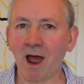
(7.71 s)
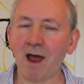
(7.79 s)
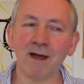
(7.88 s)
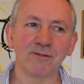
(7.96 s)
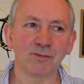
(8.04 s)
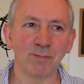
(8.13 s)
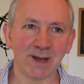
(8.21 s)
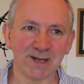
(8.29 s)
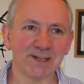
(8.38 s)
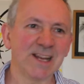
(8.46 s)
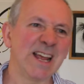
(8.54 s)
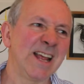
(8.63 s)
I've
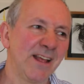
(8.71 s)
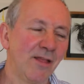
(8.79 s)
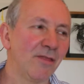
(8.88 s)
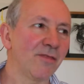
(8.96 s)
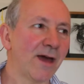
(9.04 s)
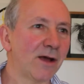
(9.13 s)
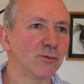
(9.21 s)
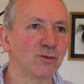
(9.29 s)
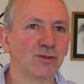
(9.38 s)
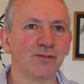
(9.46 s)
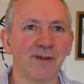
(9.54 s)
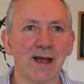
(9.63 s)
spent
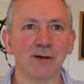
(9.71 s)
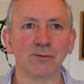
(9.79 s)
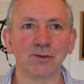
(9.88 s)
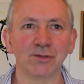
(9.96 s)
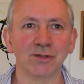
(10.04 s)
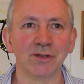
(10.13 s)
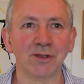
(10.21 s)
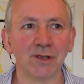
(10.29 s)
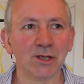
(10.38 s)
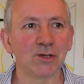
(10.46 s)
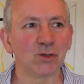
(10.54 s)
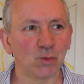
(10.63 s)
thousands of hours
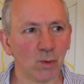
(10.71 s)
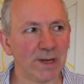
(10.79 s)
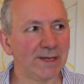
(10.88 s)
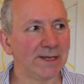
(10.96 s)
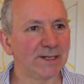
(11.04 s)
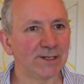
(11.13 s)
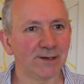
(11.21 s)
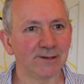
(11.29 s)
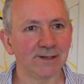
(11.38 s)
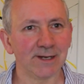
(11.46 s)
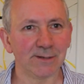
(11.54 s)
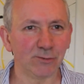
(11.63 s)
tweaking
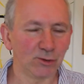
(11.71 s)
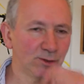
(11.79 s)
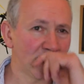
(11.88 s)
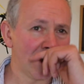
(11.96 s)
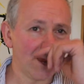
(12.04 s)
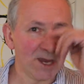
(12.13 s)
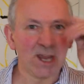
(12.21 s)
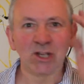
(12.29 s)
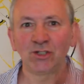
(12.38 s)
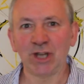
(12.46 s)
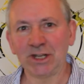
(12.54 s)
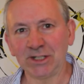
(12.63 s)
turntables,
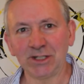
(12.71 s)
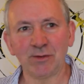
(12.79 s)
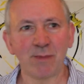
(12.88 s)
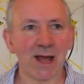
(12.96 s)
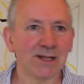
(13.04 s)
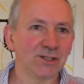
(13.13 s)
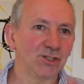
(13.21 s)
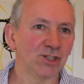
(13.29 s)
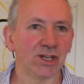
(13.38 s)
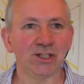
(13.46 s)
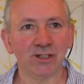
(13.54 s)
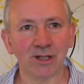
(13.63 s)
changing the mats,
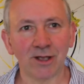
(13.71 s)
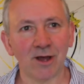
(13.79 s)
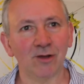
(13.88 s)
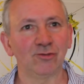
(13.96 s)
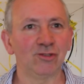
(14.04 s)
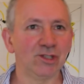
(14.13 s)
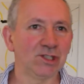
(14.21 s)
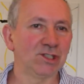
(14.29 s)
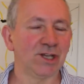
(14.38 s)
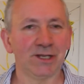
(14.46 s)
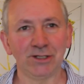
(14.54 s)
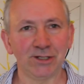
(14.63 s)
changing the cartridges,
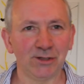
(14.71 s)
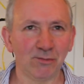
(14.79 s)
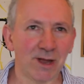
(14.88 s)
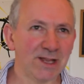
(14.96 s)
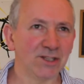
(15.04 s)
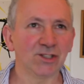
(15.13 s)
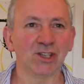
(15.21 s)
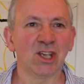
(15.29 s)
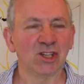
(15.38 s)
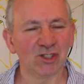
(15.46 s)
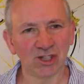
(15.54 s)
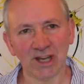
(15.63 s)
changing the weights,
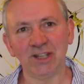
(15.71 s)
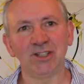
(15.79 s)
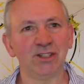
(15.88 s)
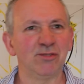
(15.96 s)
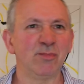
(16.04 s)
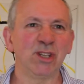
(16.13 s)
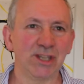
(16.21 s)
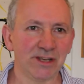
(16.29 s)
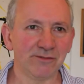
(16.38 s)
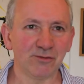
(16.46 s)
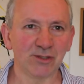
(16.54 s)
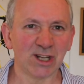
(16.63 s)
changing the
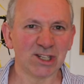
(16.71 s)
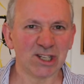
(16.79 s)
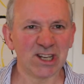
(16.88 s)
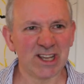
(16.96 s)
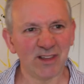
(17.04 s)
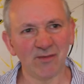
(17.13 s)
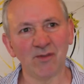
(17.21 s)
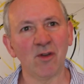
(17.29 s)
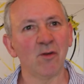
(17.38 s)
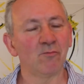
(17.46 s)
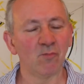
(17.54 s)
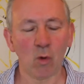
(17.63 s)
materials underneath,
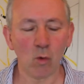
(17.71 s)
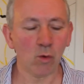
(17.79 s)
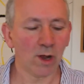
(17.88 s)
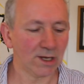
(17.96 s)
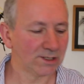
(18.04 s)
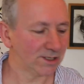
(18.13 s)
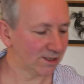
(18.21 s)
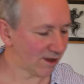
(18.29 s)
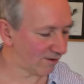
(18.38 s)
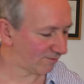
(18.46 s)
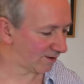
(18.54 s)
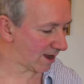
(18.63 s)
all kinds of
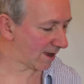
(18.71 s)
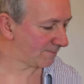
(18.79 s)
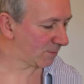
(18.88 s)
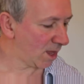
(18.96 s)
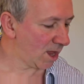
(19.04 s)
stuff, yeah,